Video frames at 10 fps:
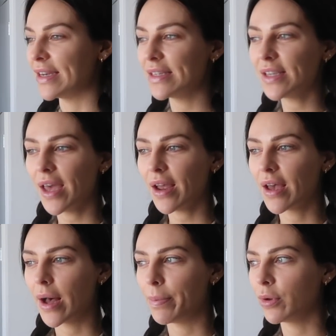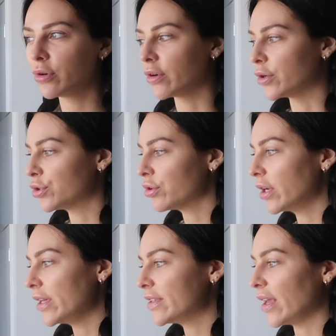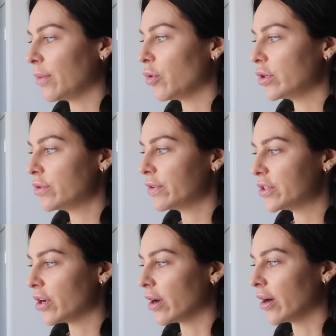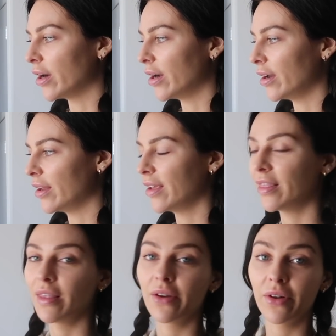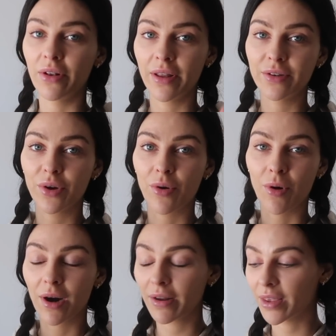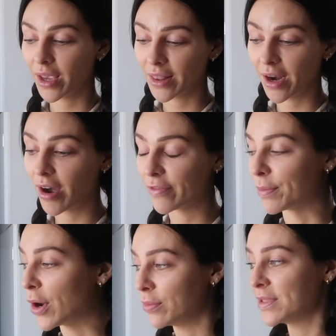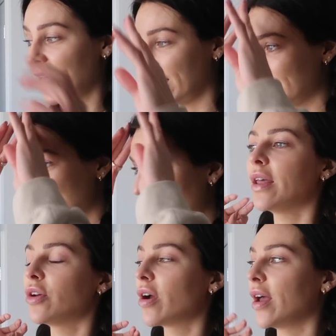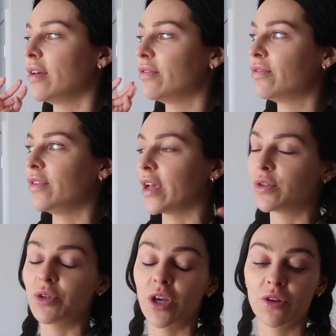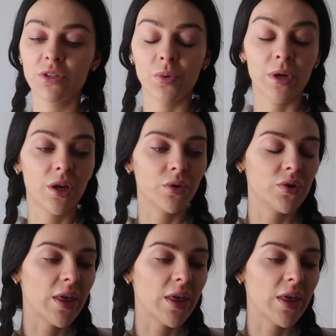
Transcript: need to get a couple groceries and I'm going to return the little decor thing that I got from HomeSense, and they're kind of next to each other, so we're gonna go do